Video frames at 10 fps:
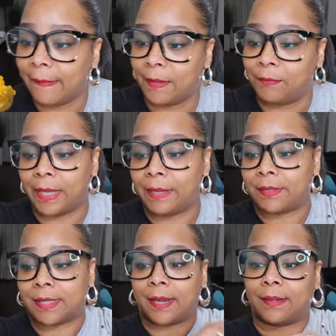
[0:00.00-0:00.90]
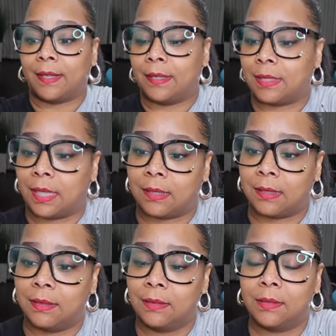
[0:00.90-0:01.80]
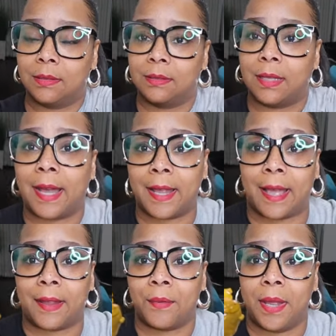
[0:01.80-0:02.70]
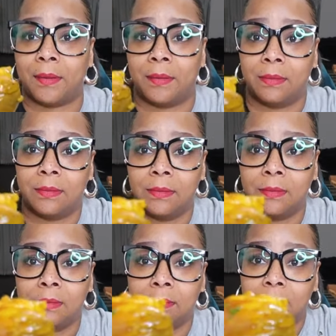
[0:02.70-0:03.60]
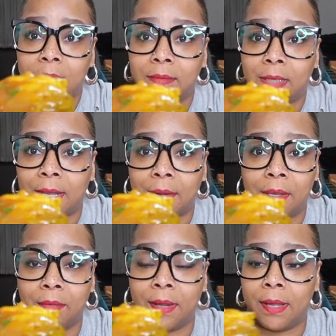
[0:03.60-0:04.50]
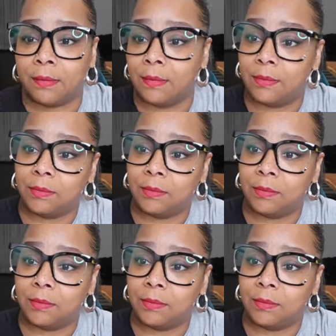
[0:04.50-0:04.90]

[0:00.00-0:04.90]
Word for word: the flavors that are in this, y'all. I, I don't know. I don't even know.